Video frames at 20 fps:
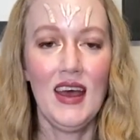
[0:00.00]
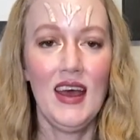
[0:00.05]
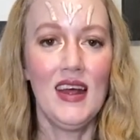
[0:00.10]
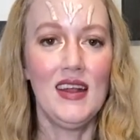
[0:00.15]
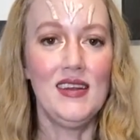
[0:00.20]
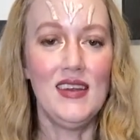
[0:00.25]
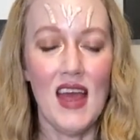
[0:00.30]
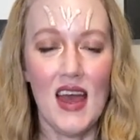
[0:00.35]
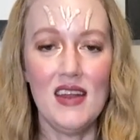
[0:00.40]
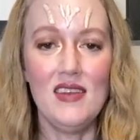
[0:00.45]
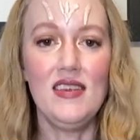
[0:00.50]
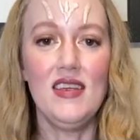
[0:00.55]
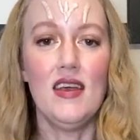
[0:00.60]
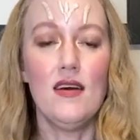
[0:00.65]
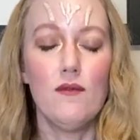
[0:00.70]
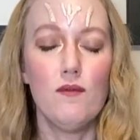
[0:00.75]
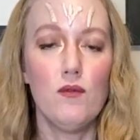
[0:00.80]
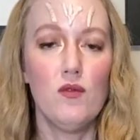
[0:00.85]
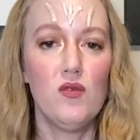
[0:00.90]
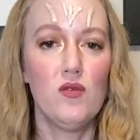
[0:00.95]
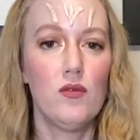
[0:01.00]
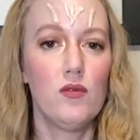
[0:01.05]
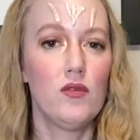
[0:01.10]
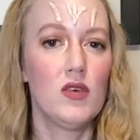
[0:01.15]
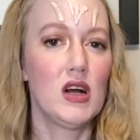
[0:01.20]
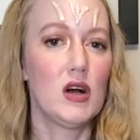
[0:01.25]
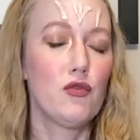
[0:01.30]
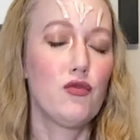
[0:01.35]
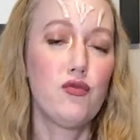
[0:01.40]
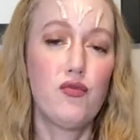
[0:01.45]
Nen Yim
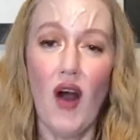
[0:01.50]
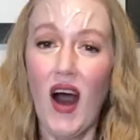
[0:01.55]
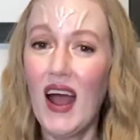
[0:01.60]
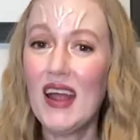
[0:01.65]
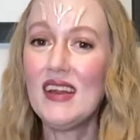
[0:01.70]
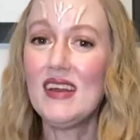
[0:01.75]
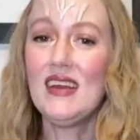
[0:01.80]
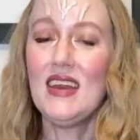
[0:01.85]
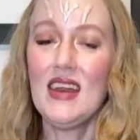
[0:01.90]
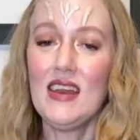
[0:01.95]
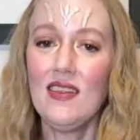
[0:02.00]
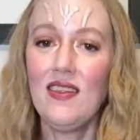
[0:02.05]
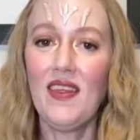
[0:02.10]
finding